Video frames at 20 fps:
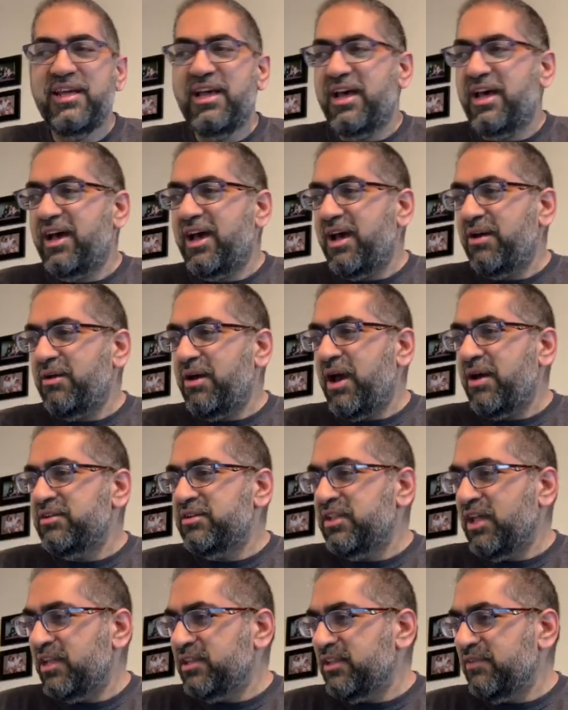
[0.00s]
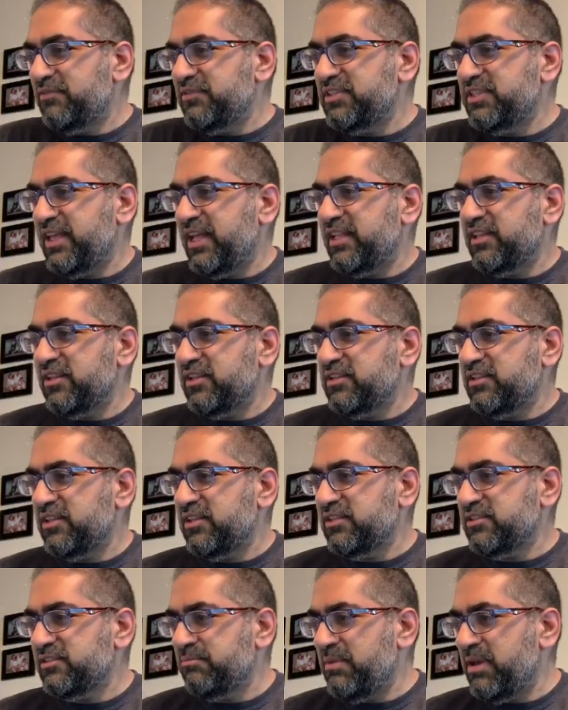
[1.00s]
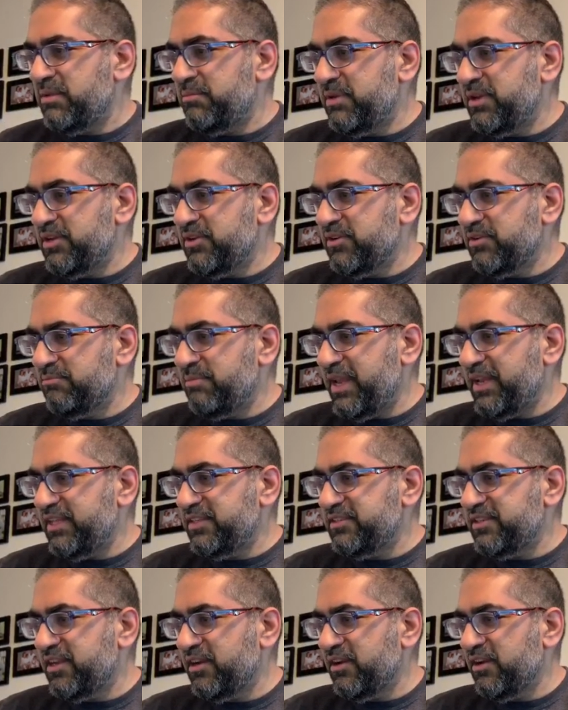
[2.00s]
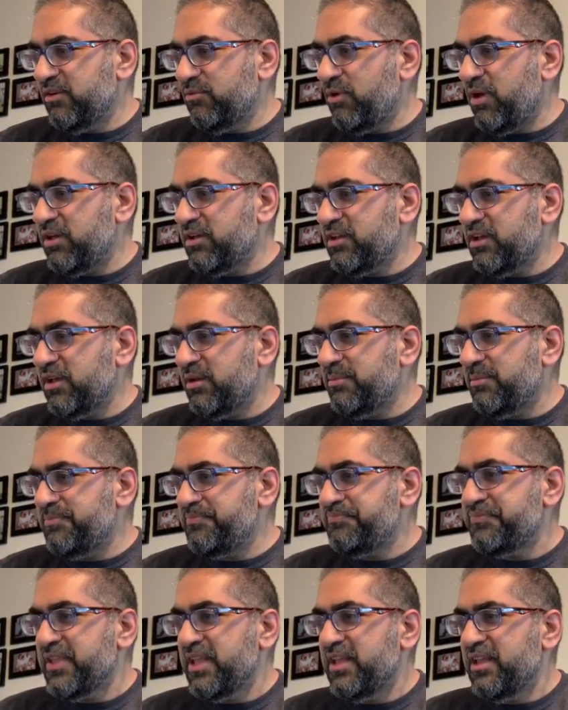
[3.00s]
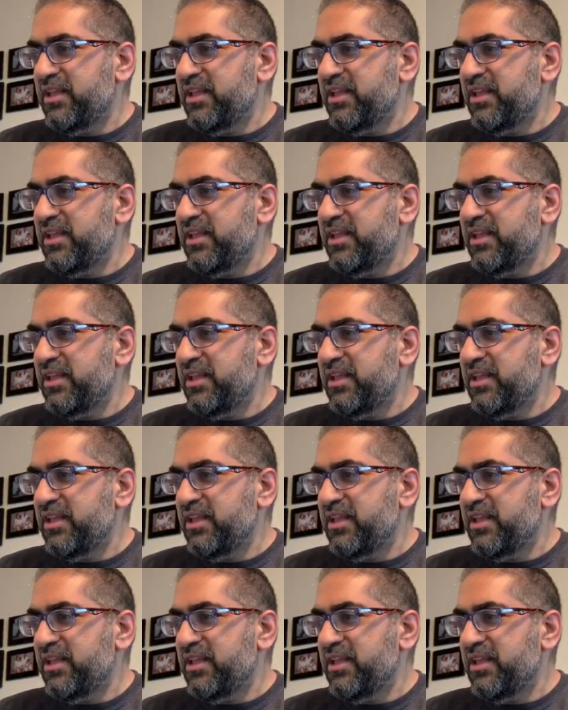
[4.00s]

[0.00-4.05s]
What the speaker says: I'd love to see that. Look, Manny's here. Welcome.